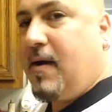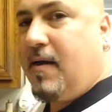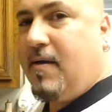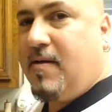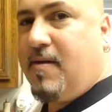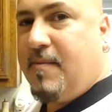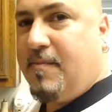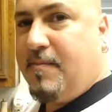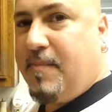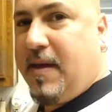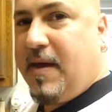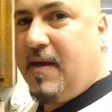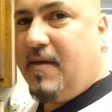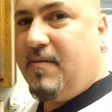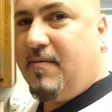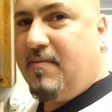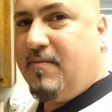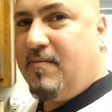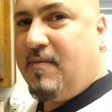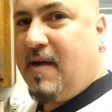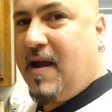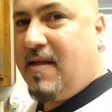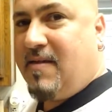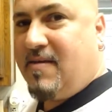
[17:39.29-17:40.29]
is a big
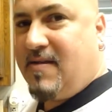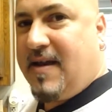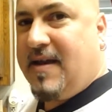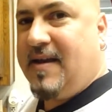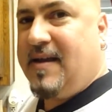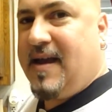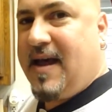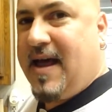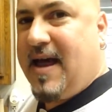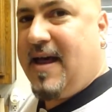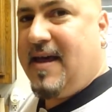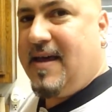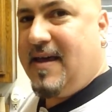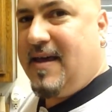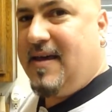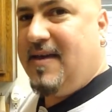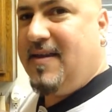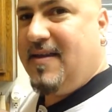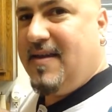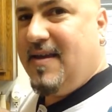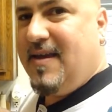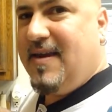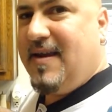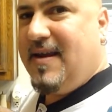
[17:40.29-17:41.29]
red Zin
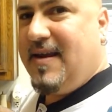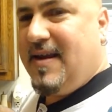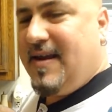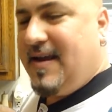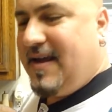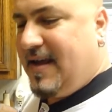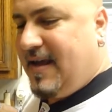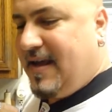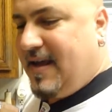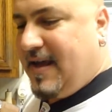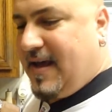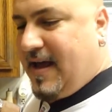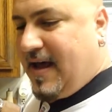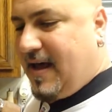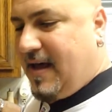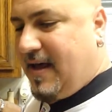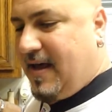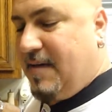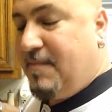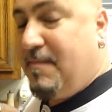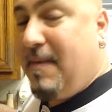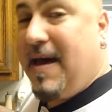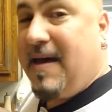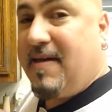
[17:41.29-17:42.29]
guy.
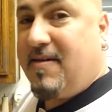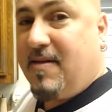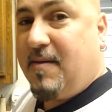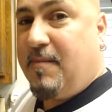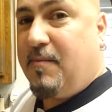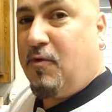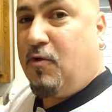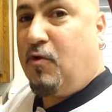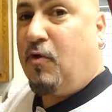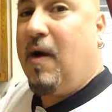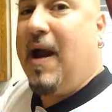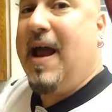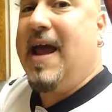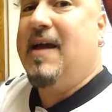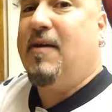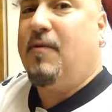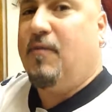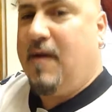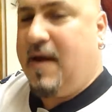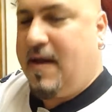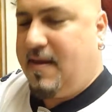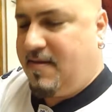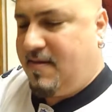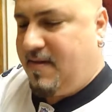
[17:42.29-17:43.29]
He makes some great
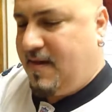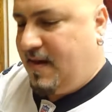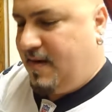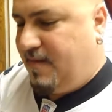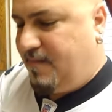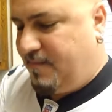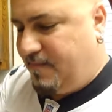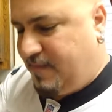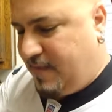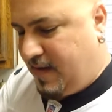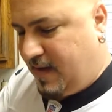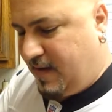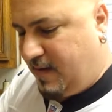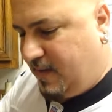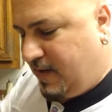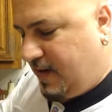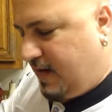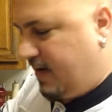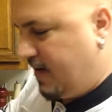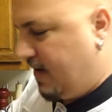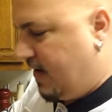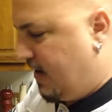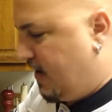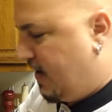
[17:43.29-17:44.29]
red Zin, by the
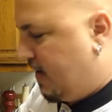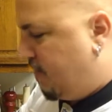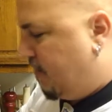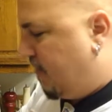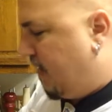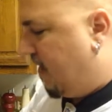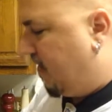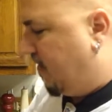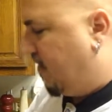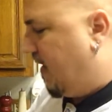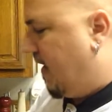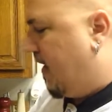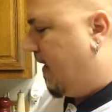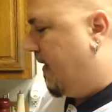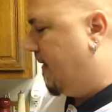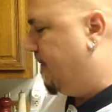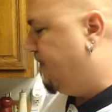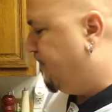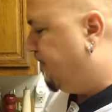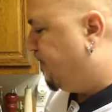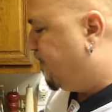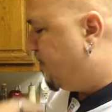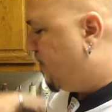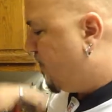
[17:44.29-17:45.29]
way. But
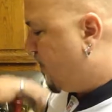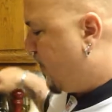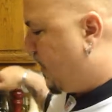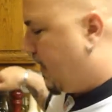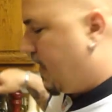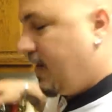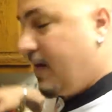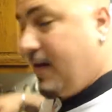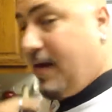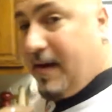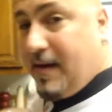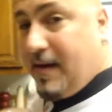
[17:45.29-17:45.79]
yeah,